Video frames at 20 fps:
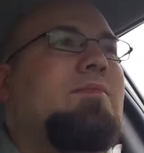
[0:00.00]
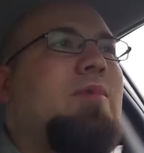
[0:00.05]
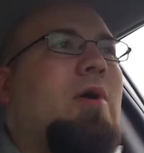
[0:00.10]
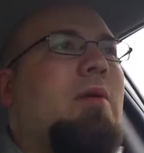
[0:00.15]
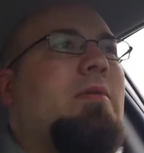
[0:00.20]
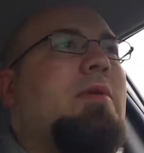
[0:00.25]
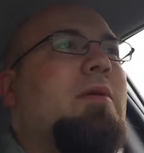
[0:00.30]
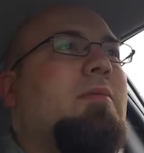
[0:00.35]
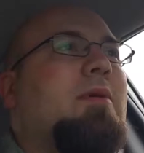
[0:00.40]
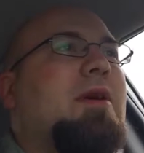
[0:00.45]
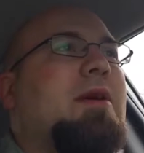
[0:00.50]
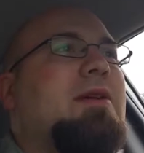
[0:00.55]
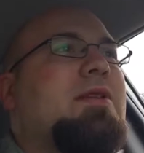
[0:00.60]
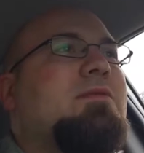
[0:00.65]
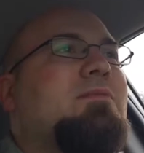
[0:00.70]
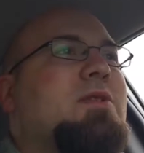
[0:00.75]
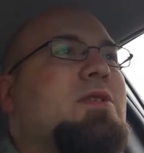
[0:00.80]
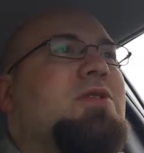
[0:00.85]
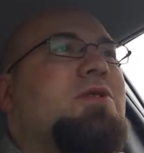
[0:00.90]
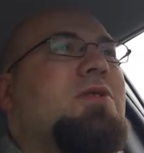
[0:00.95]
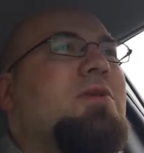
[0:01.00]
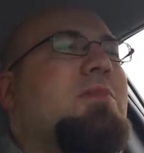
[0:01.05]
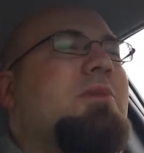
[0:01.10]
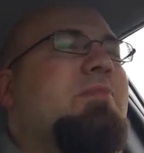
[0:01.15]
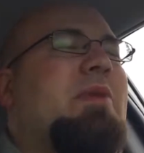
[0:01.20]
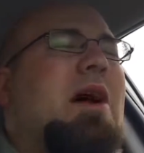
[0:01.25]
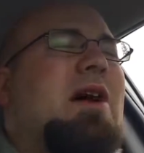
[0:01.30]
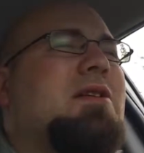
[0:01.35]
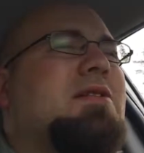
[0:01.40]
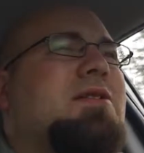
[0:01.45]
Probably because my
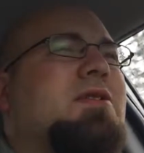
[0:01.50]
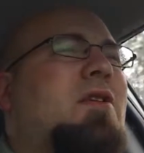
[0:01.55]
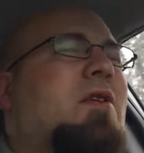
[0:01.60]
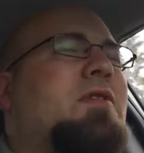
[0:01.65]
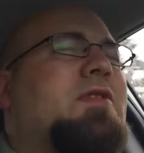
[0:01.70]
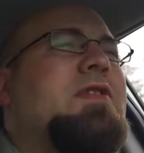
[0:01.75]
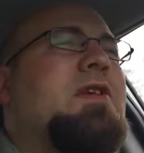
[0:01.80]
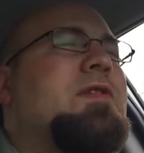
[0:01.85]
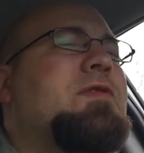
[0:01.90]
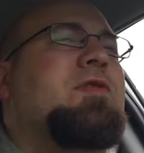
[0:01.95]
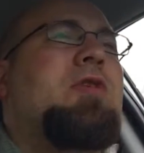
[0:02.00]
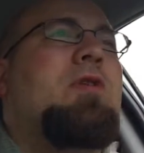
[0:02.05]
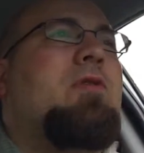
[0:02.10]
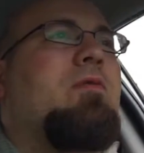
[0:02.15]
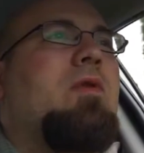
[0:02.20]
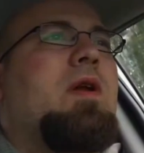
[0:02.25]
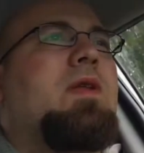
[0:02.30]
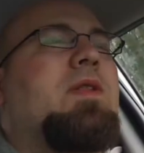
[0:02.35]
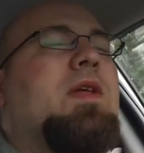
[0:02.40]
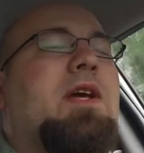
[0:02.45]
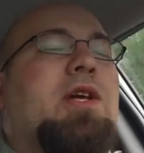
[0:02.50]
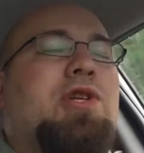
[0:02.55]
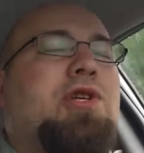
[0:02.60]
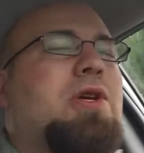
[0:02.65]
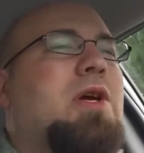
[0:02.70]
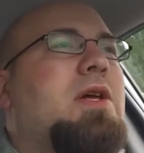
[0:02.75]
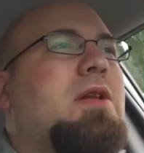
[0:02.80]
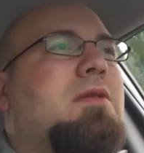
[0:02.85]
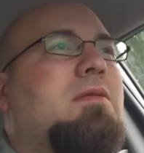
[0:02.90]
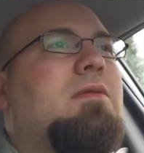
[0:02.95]
streaming box all of a sudden started running like
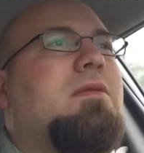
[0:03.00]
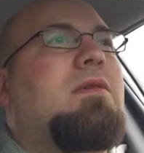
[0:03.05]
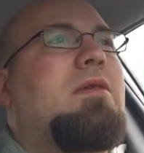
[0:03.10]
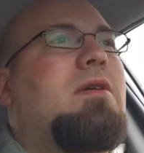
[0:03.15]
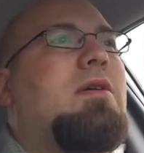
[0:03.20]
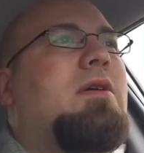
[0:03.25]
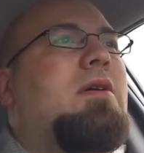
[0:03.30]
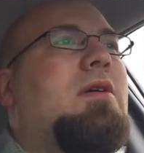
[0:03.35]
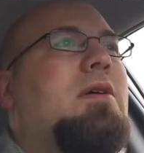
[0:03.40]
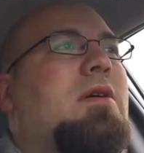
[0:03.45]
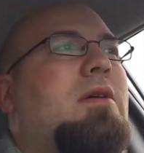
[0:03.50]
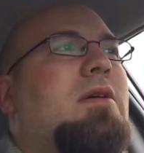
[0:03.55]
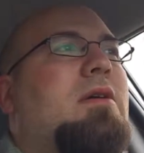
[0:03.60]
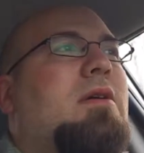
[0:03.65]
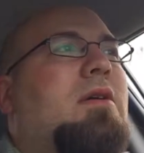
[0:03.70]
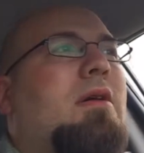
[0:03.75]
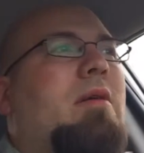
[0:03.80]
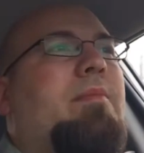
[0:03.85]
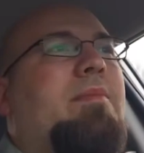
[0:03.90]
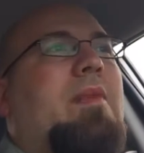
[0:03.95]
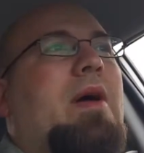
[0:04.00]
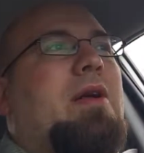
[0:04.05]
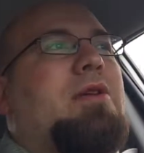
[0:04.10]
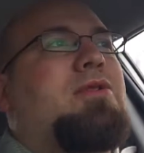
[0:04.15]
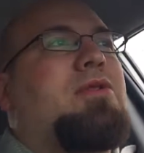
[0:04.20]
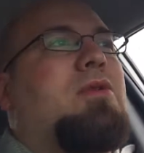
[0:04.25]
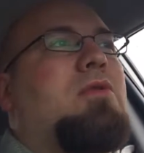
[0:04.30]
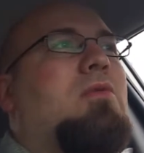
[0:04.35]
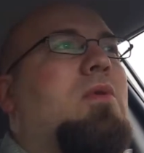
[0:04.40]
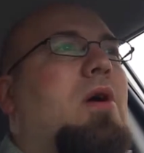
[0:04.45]
shit, and I'm
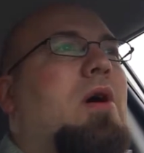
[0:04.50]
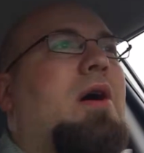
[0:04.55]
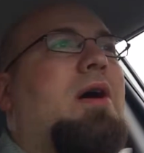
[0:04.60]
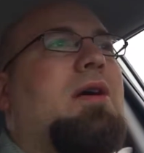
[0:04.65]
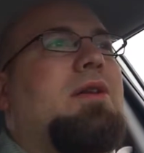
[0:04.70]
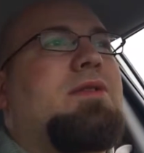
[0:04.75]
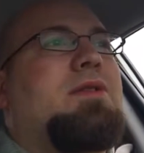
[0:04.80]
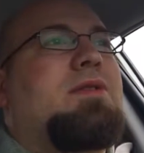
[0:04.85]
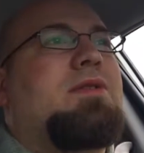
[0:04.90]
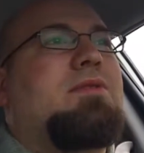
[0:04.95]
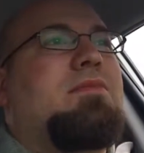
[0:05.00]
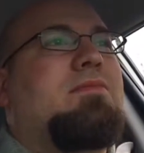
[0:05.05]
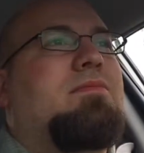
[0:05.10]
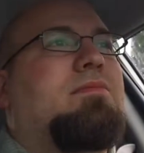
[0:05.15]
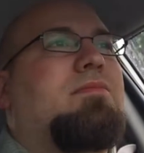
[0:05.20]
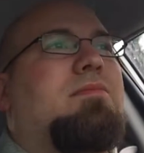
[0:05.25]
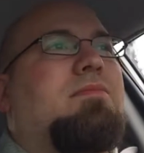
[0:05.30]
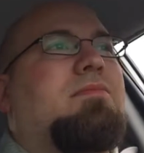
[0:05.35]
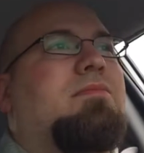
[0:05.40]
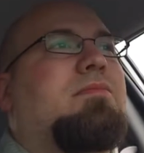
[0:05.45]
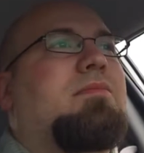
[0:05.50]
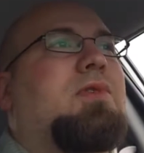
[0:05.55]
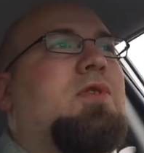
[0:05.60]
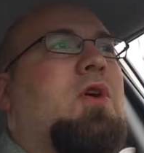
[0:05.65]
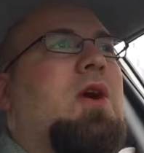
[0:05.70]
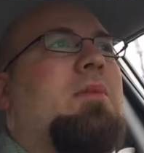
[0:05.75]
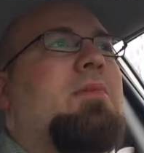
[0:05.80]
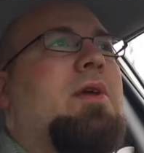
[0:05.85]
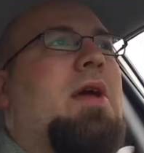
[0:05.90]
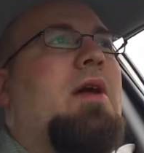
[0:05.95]
not sure why. It just
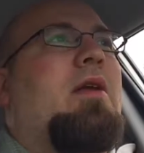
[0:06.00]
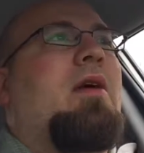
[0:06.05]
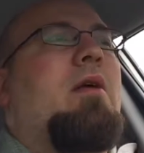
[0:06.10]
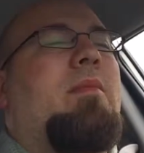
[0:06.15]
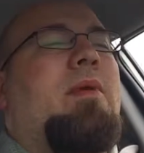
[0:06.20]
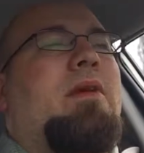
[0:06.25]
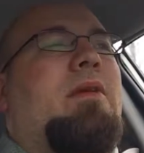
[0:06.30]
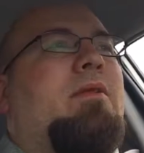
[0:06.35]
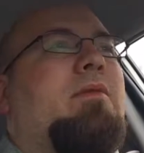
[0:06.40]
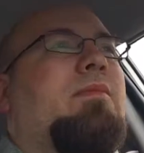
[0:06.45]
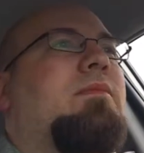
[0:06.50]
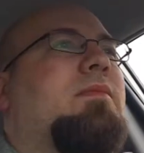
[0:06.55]
crapped out on me.